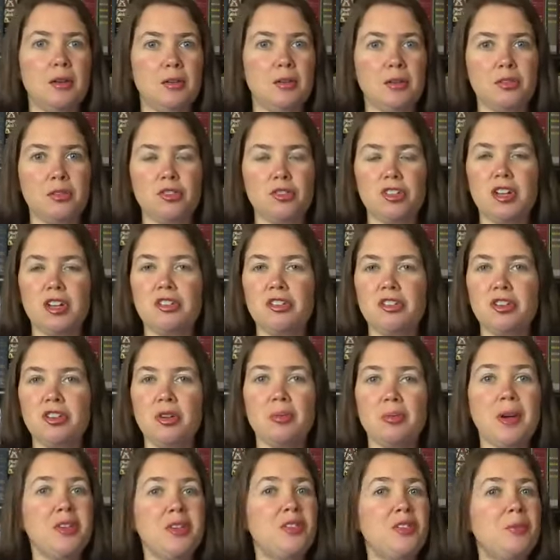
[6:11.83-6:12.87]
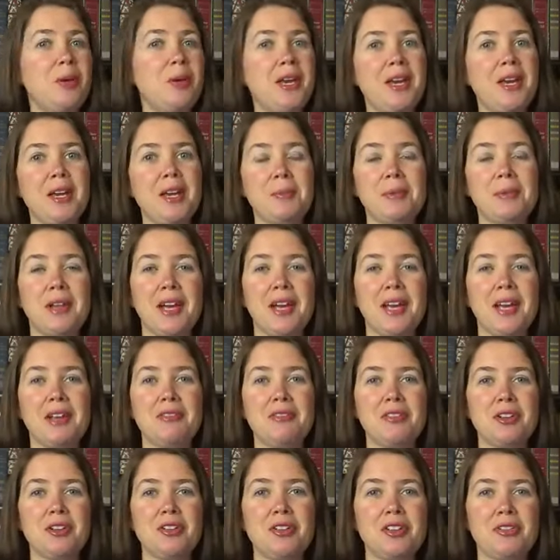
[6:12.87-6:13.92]
changing your resume, applying
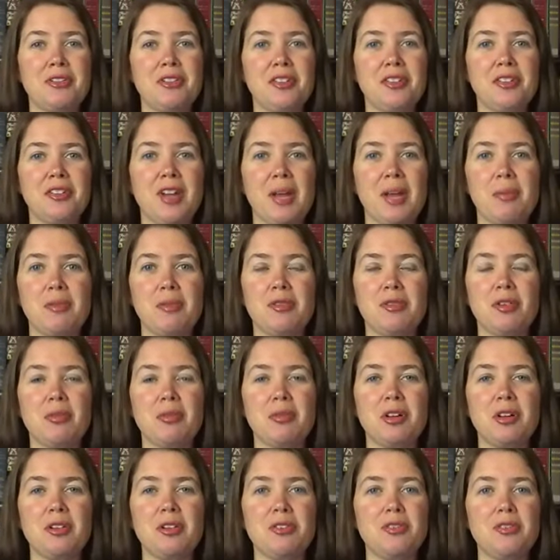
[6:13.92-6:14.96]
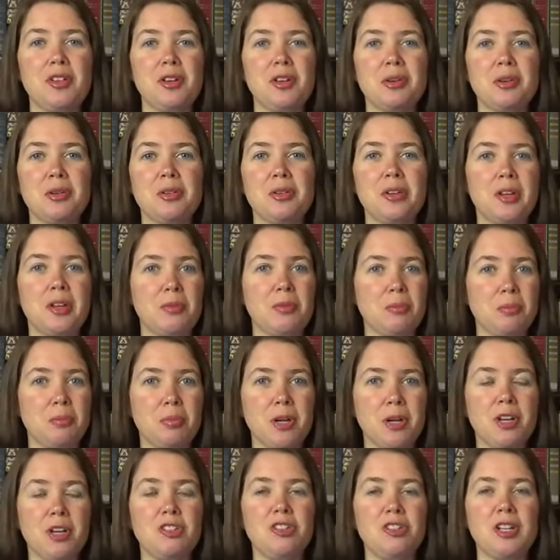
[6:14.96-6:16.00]
for a different type of career field, and
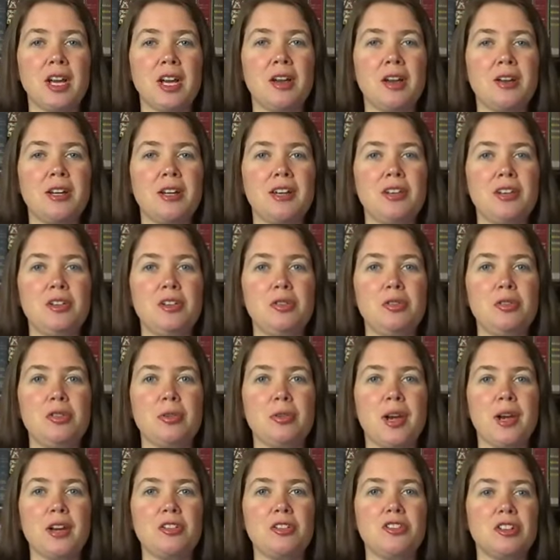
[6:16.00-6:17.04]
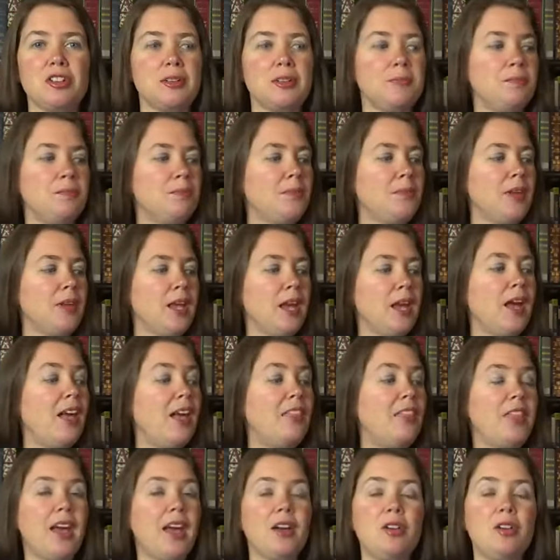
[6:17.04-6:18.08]
branching out in a new direction.
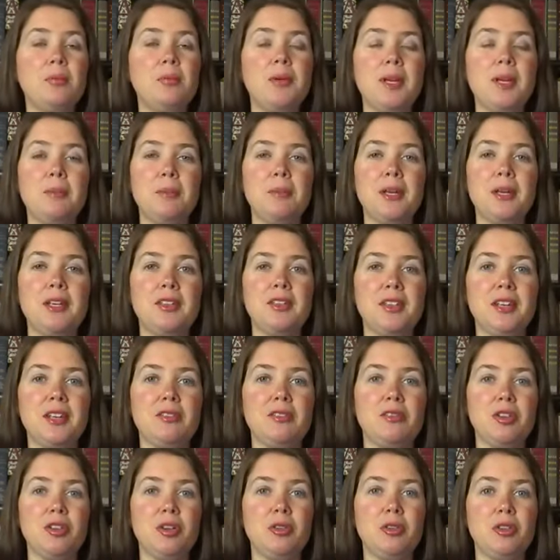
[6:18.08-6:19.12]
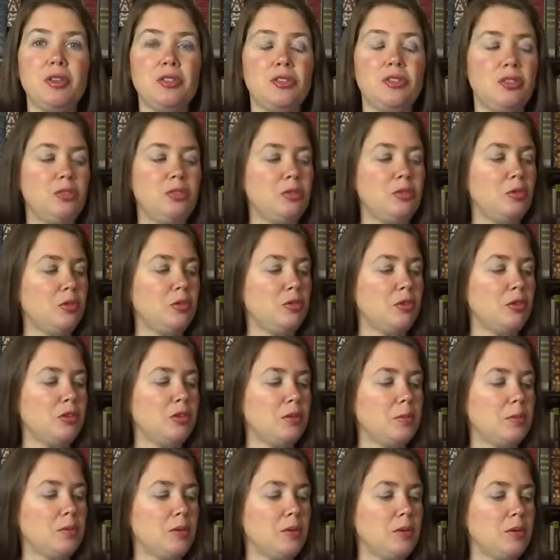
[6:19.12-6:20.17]
That could be a big thing for you to do during
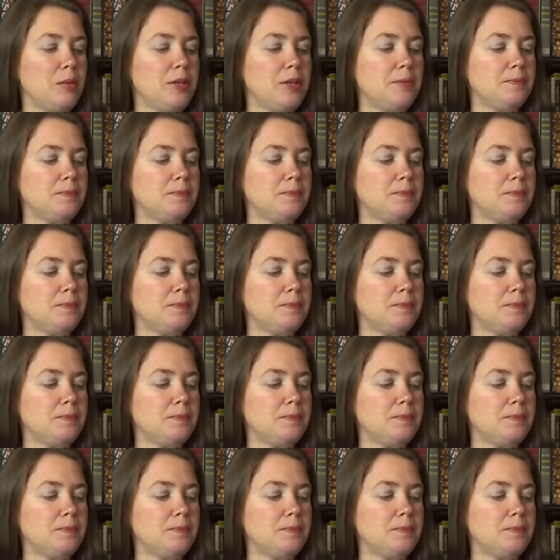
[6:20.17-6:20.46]
deployment.